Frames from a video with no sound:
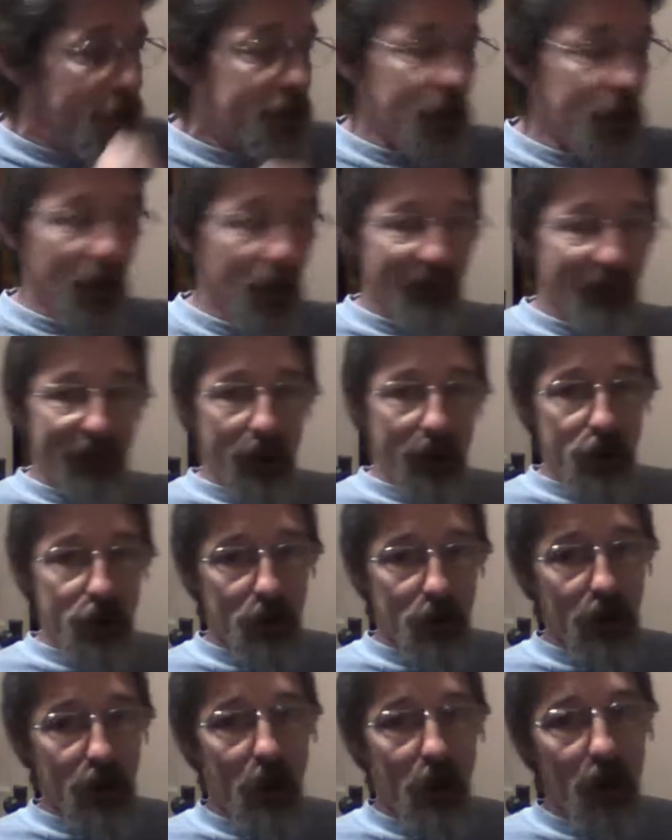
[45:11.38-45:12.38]
You want to fix
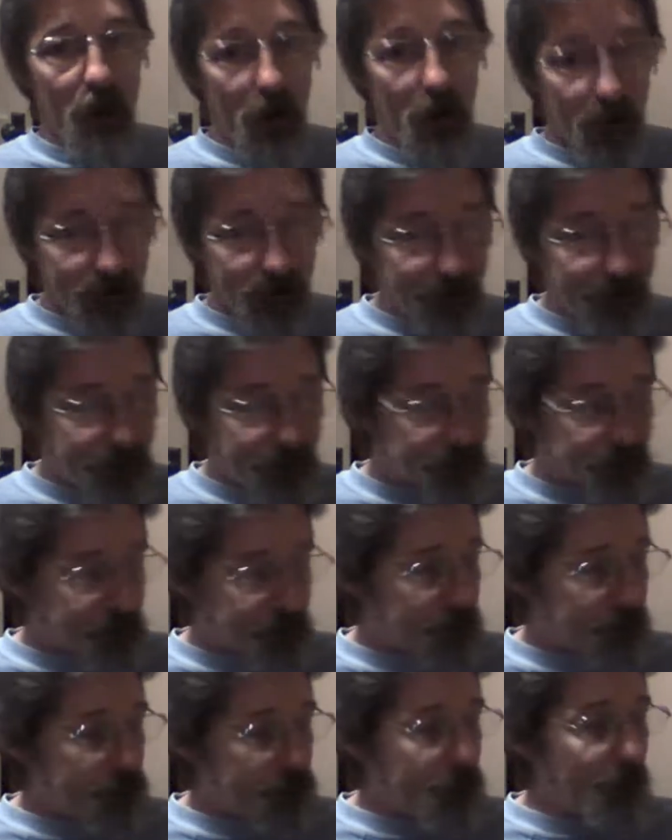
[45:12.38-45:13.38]
your yard?
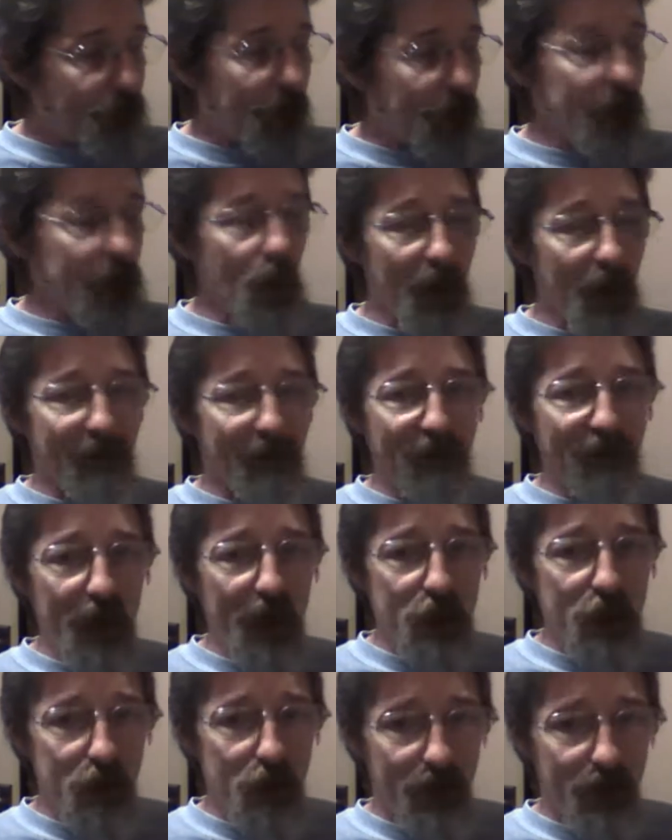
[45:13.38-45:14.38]
You want to
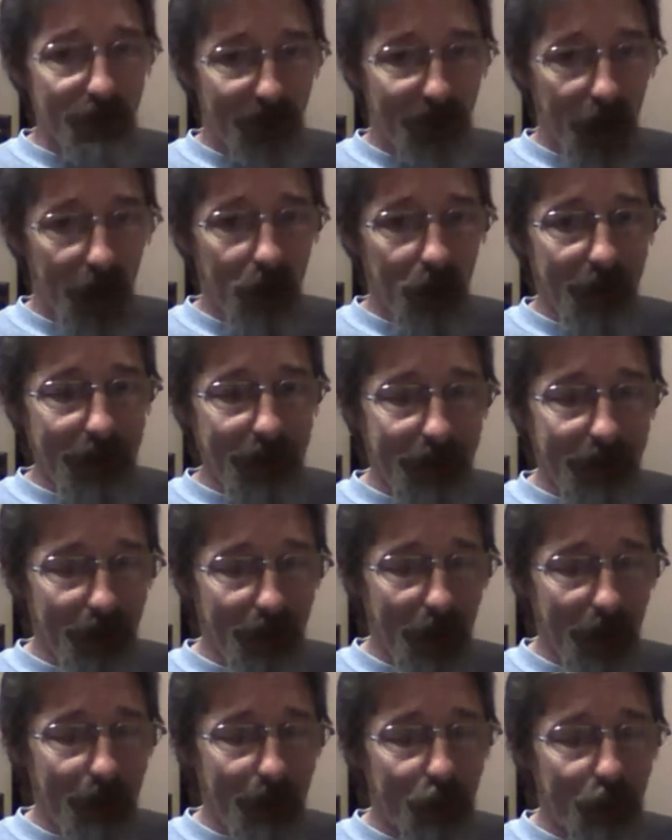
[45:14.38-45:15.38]
fix your environment?
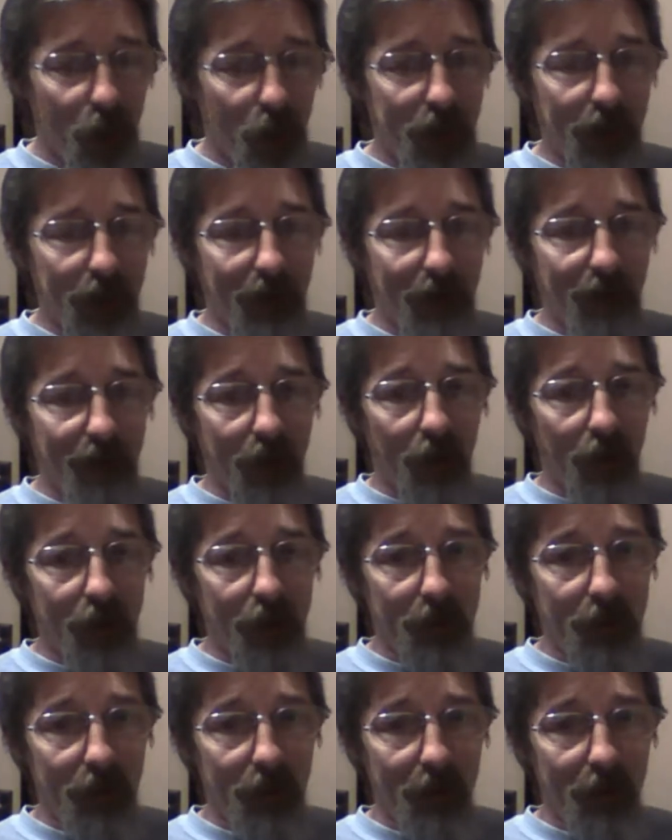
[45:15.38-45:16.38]
Get my book in
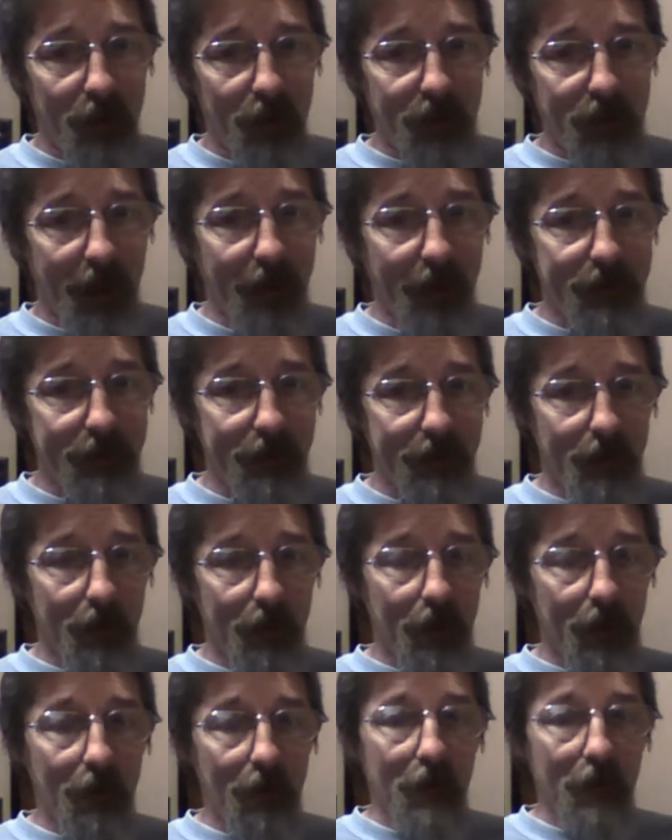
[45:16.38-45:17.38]
all your neighbors' hands.
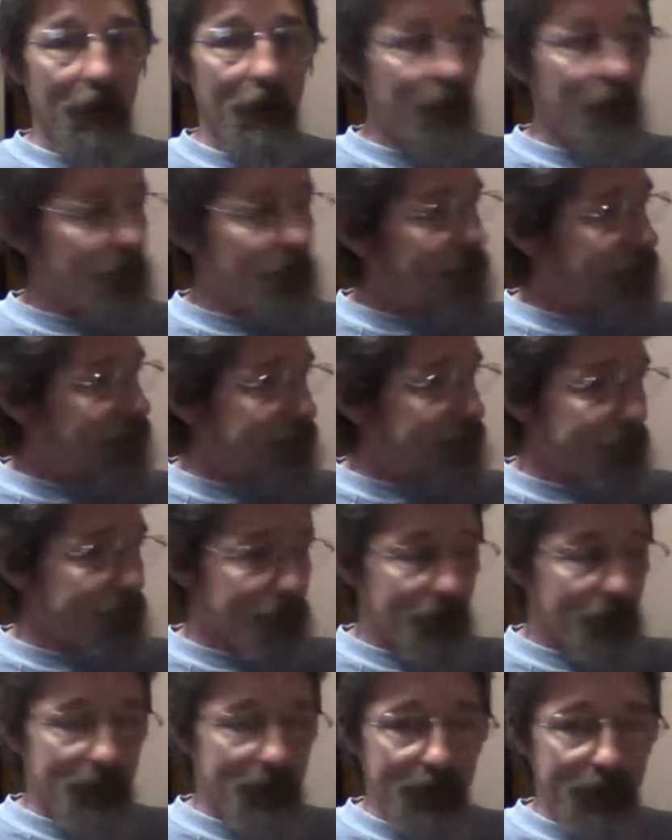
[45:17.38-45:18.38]

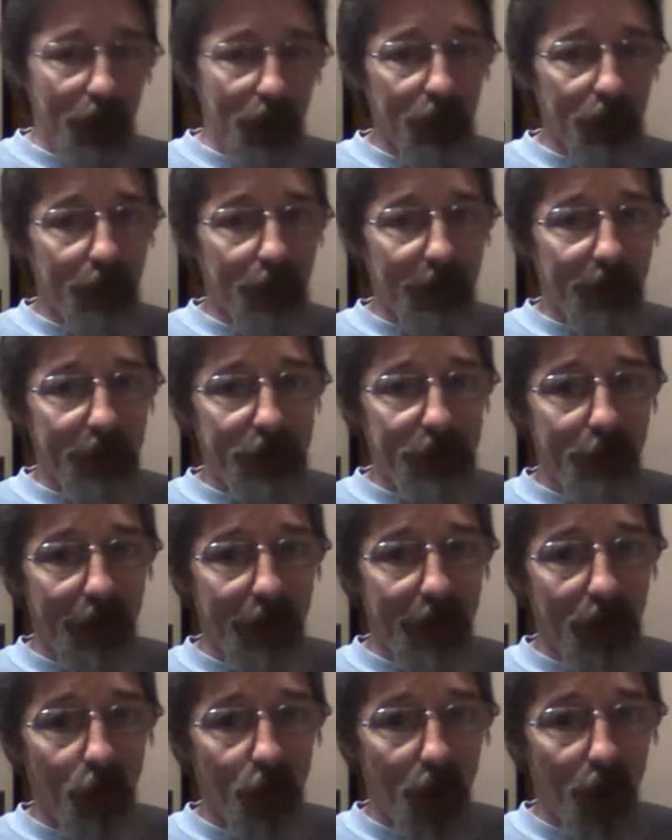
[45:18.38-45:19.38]
Tell them there's a
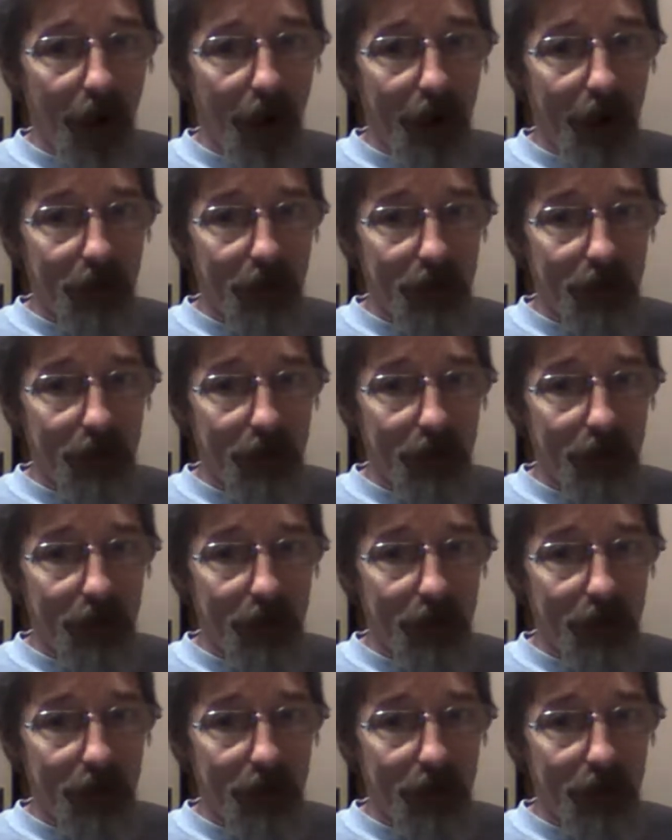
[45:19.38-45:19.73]
better way.